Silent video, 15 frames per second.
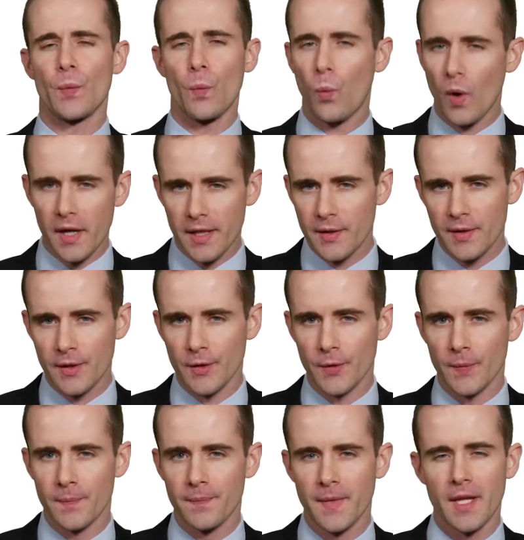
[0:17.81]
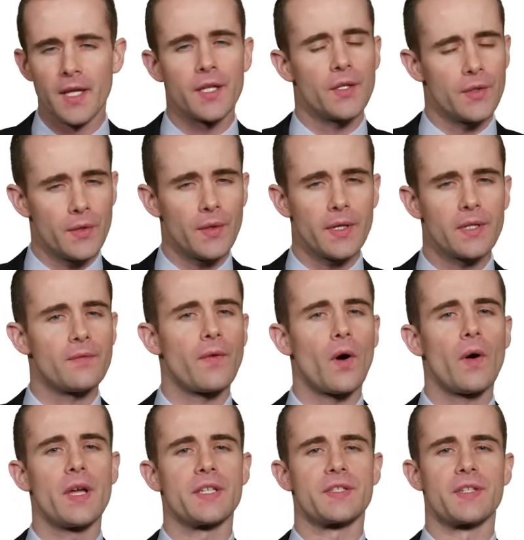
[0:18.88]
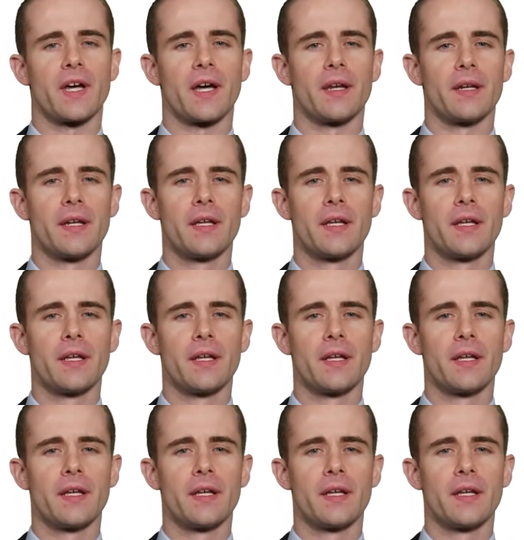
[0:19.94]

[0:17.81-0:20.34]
what do you do? You do what you've always done.